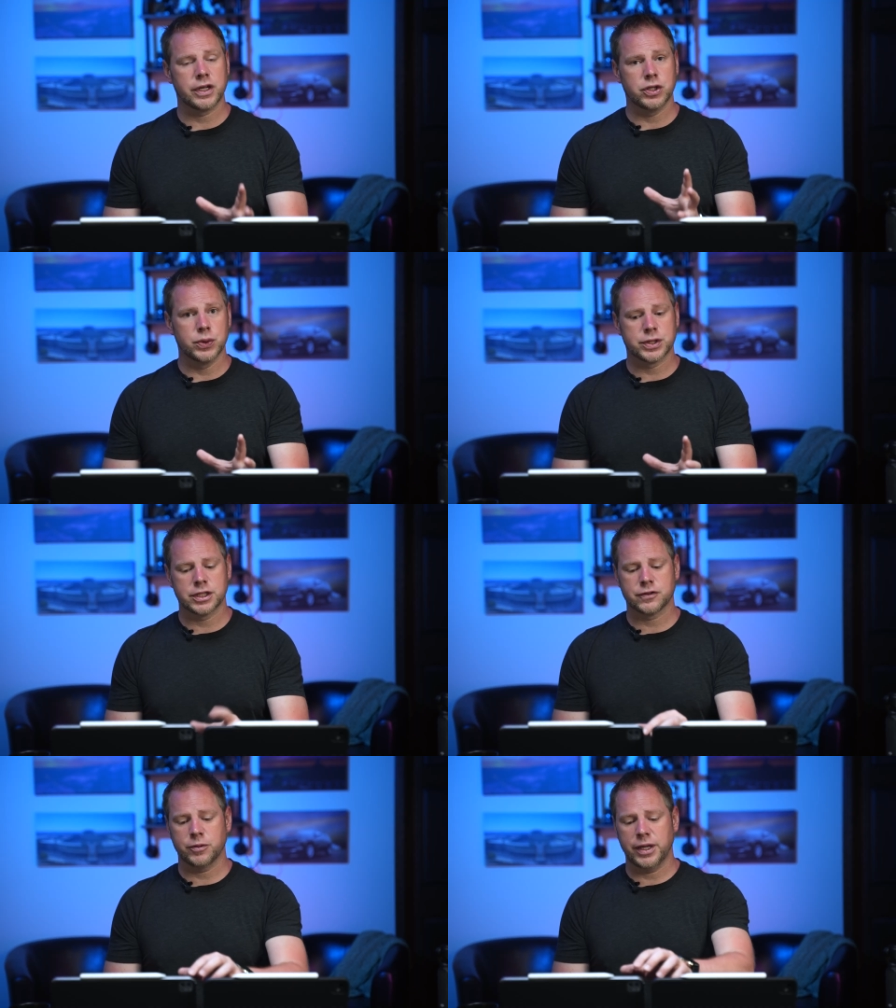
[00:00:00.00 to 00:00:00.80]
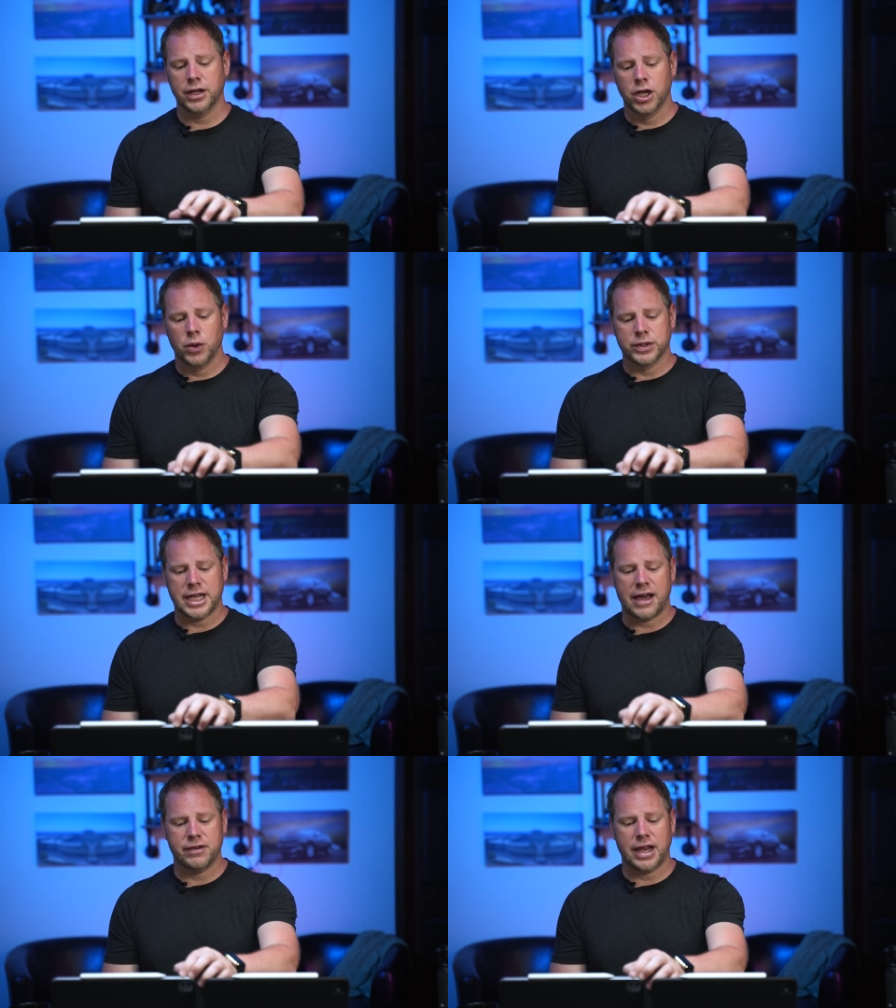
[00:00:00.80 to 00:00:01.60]
really a nuisance for me was
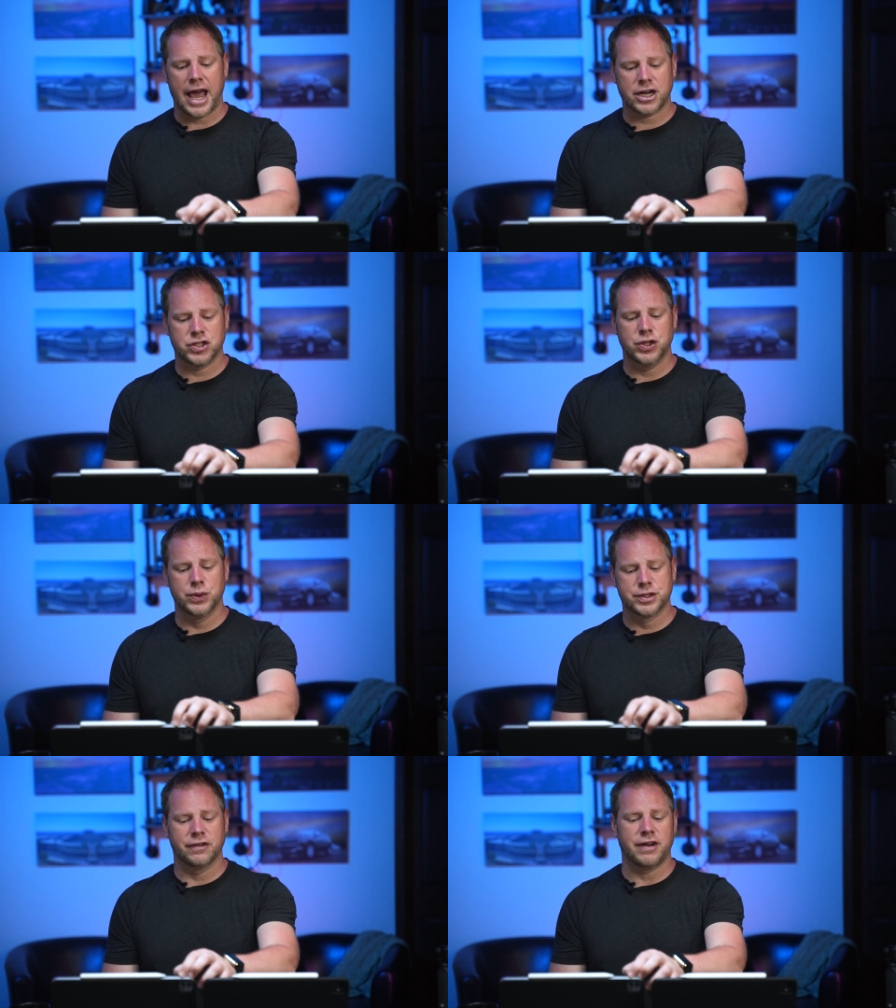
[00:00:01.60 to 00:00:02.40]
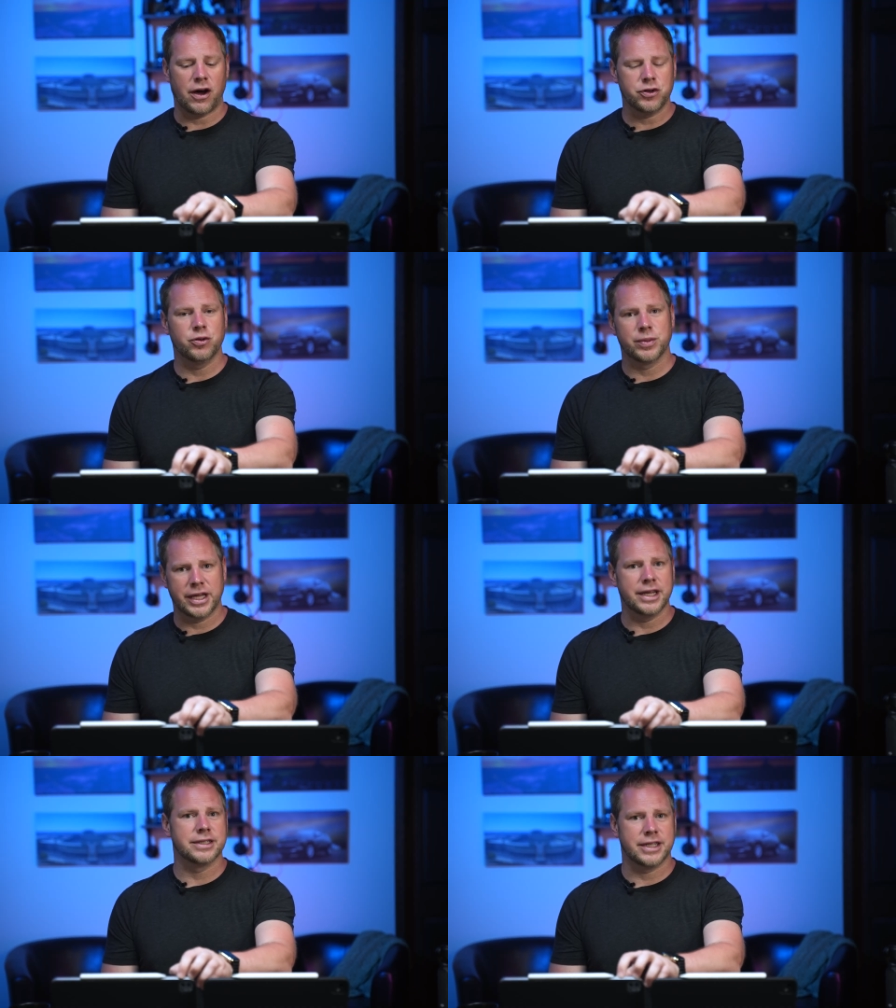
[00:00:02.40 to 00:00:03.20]
having to actually use the volume
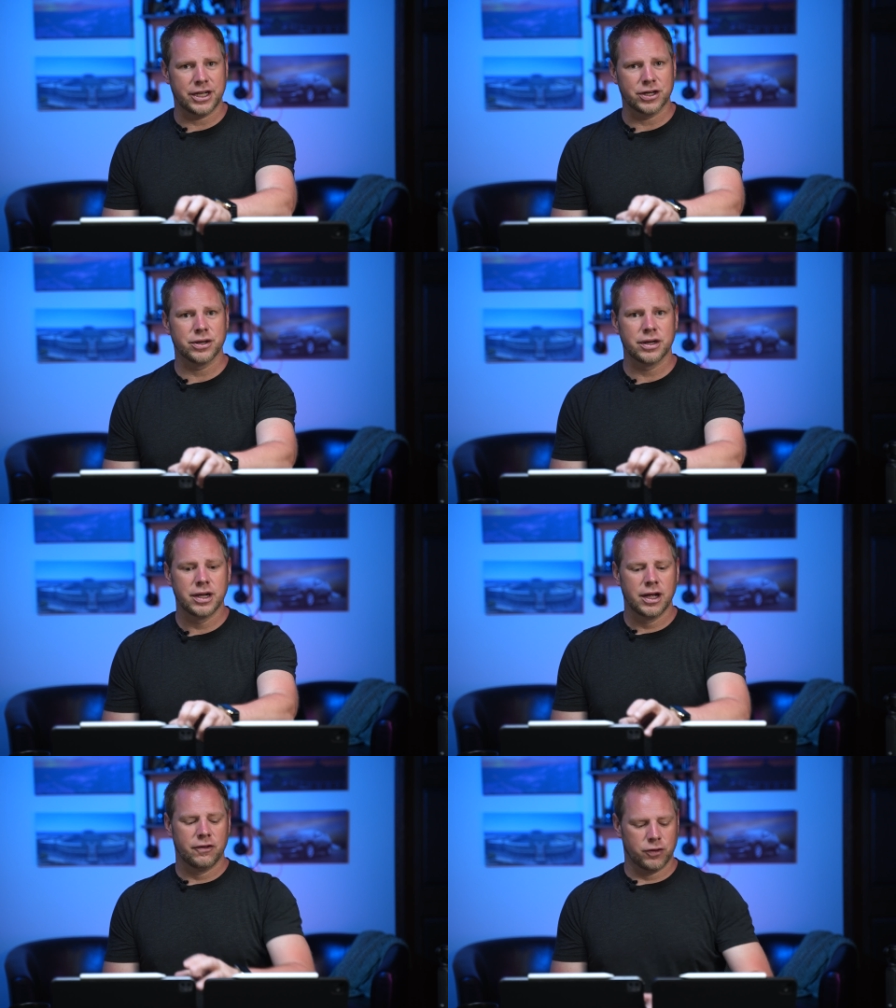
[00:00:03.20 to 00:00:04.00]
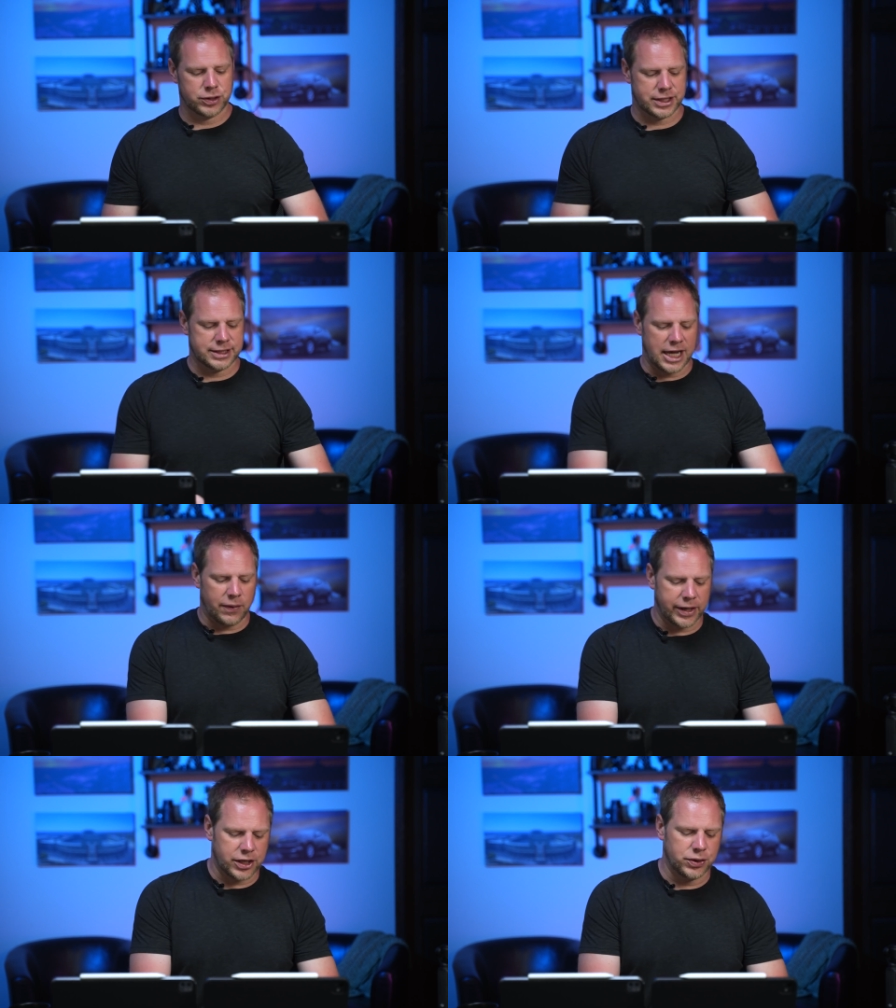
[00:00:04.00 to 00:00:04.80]
keys here versus
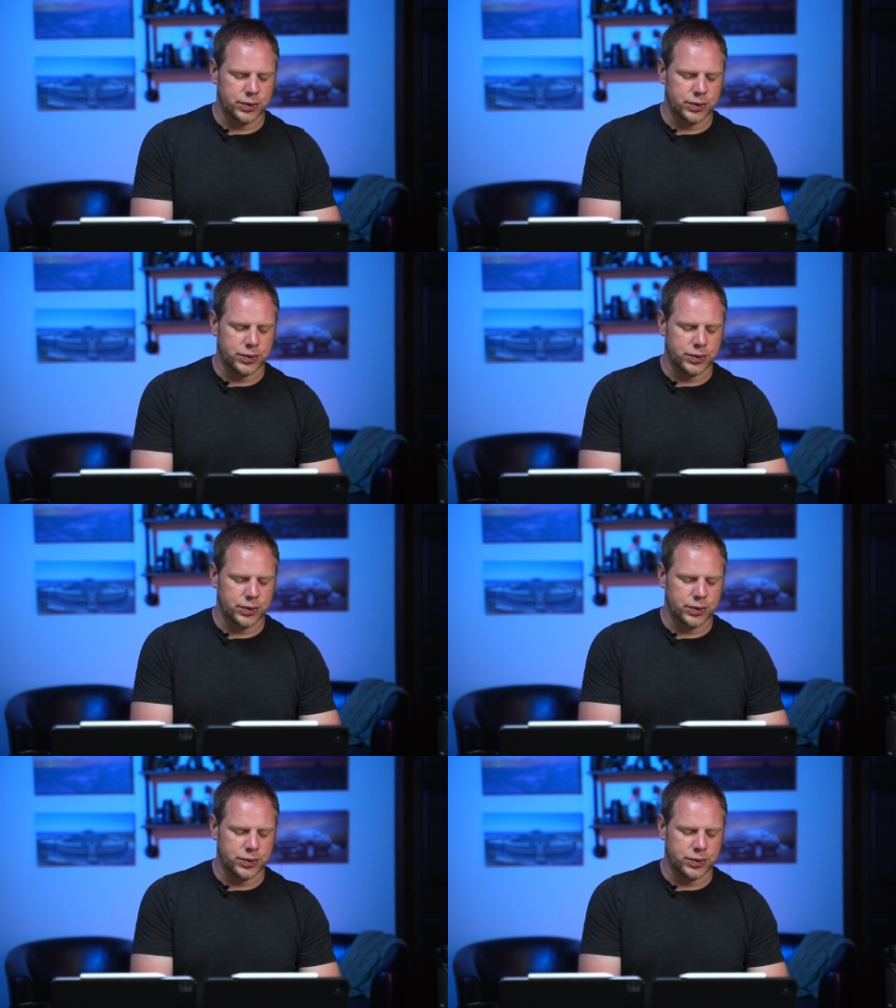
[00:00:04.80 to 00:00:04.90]
now I can